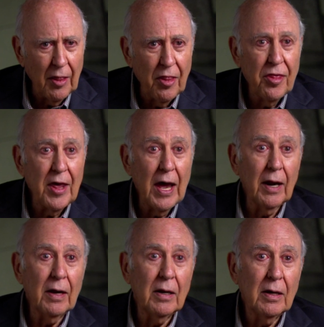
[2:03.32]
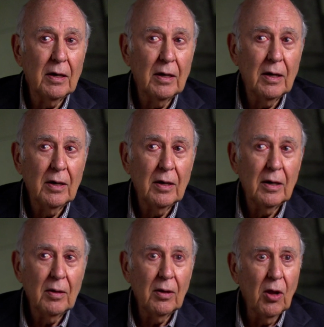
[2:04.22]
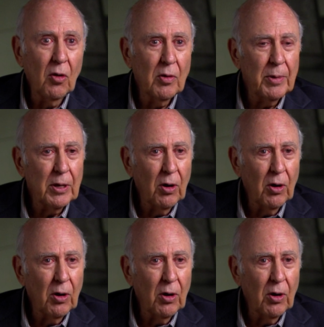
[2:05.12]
And then, lo and